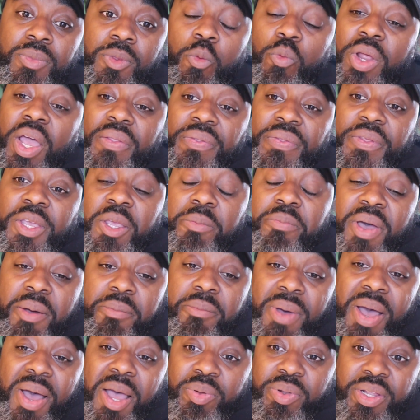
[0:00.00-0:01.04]
When I think about
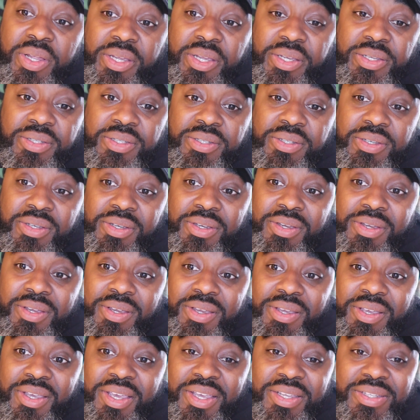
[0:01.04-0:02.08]
my place,
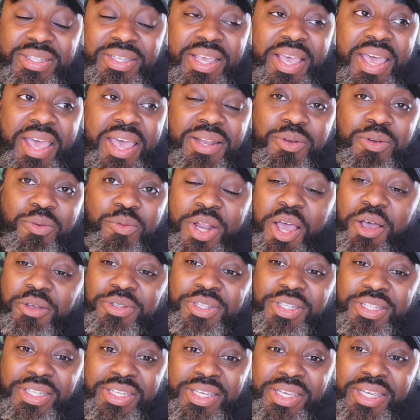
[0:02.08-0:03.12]
it's at when I was
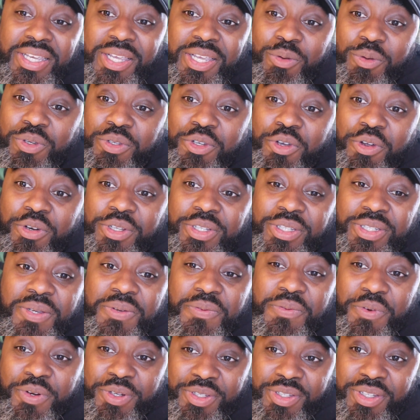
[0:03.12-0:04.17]
a kid, we used to go to
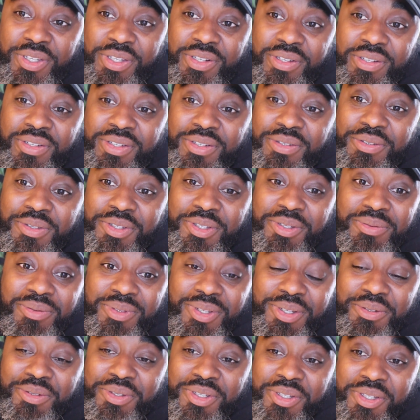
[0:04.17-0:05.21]
Seaford Center. It was a
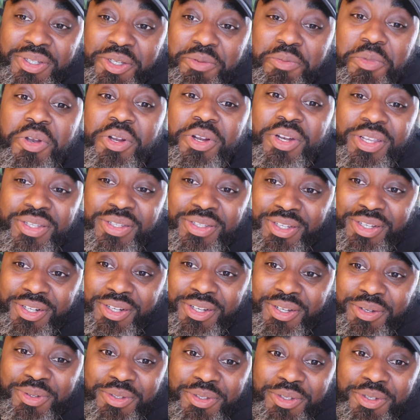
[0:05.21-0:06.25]
it was a community center.
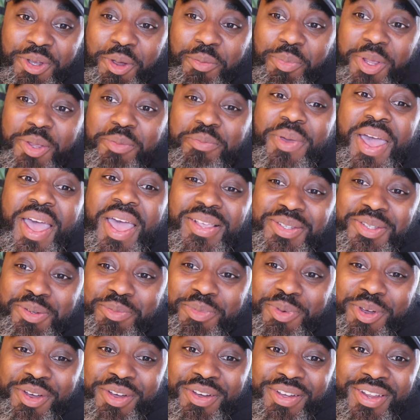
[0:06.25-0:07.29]
And we used to go play
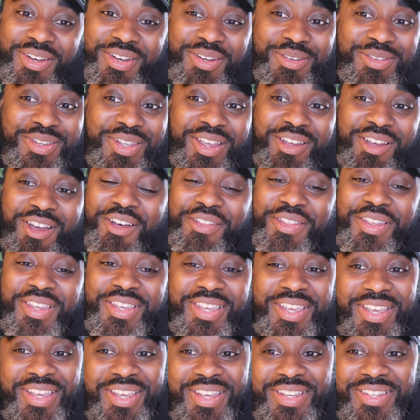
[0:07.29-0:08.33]
basketball. And it was like all the
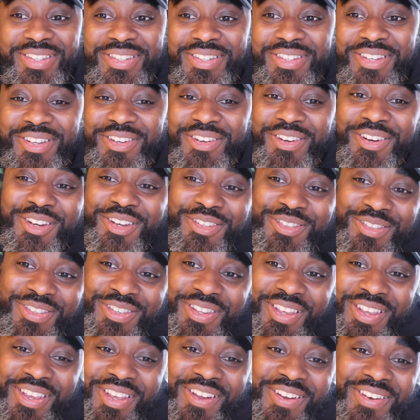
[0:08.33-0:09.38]
kids and the girls were
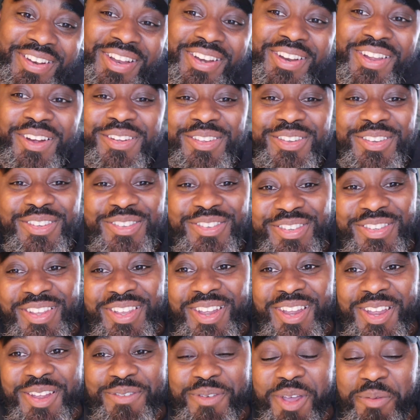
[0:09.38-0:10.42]
there and the coaches were
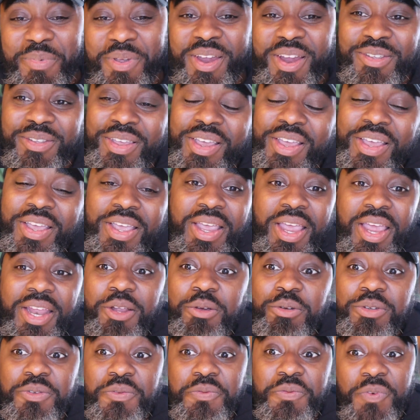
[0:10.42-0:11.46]
there and my parents and
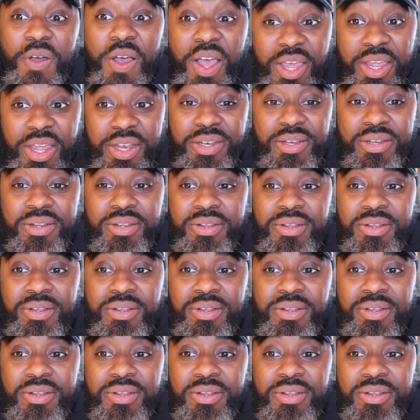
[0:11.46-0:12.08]
it was fun.